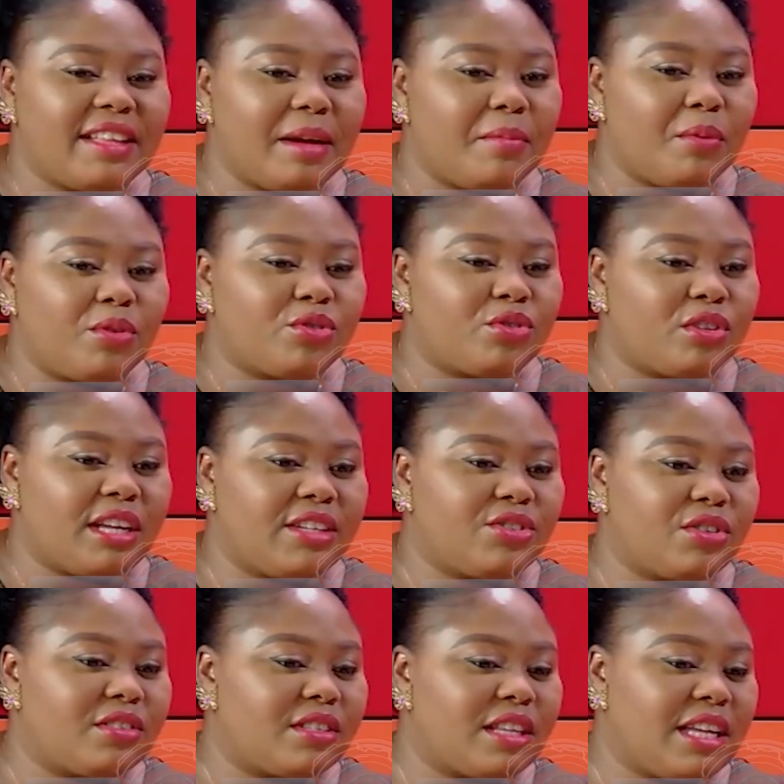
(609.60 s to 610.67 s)
portion, I
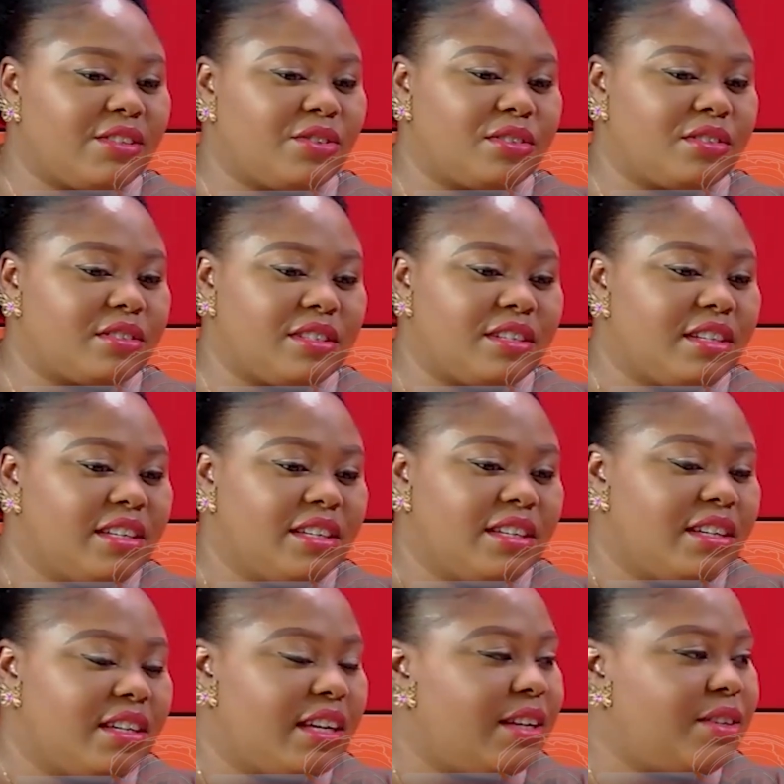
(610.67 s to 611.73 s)
just
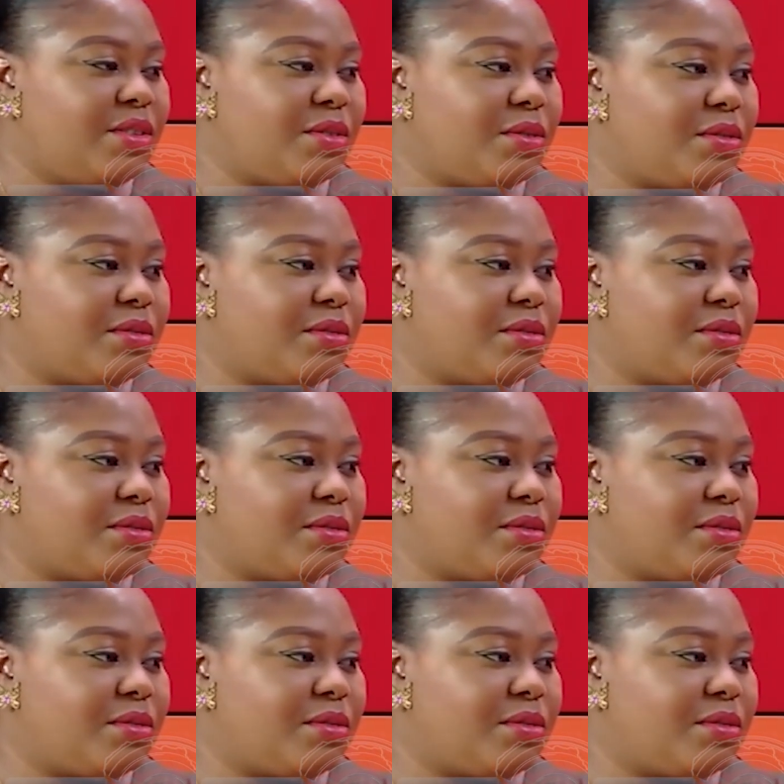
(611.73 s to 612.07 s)
I don't know.